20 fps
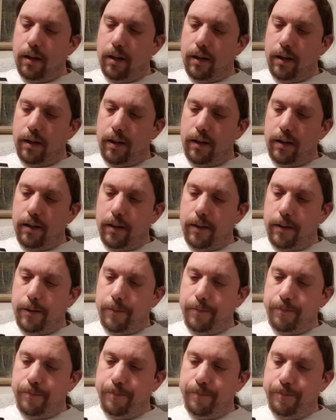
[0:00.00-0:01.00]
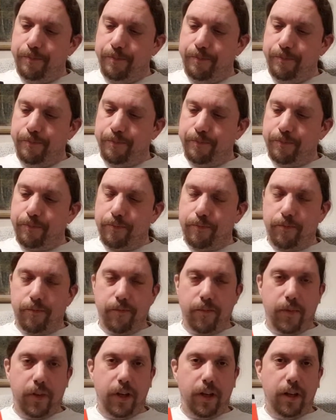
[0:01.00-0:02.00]
And
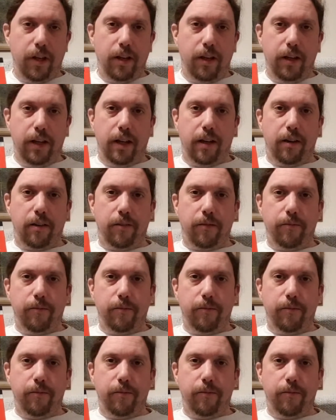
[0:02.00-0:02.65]
yeah,